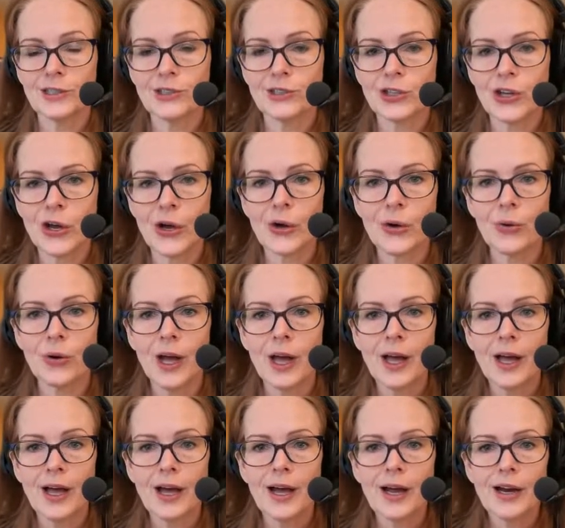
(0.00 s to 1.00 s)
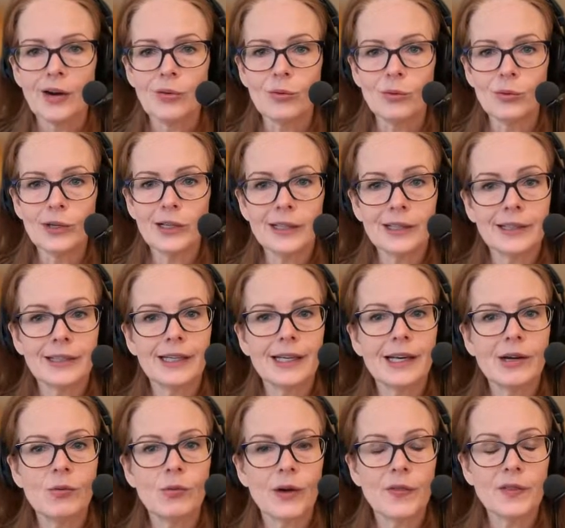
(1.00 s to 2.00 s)
So
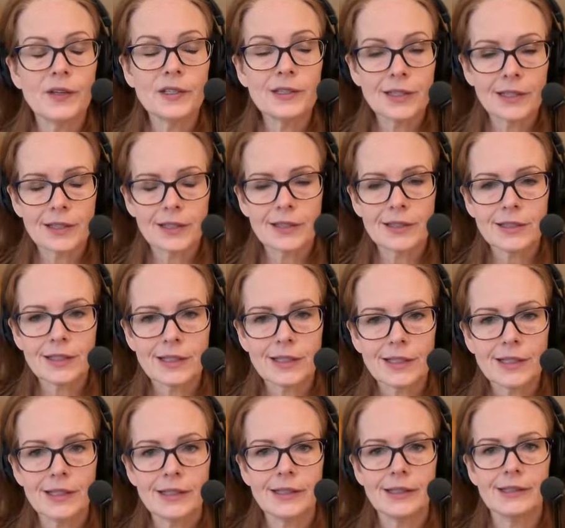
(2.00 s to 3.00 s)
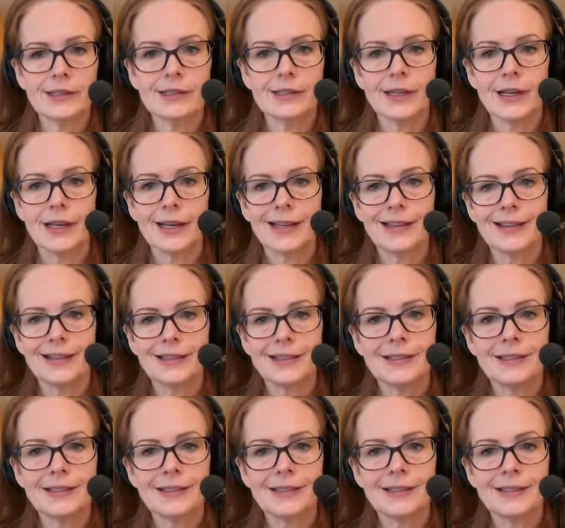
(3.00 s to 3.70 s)
really what this is, is the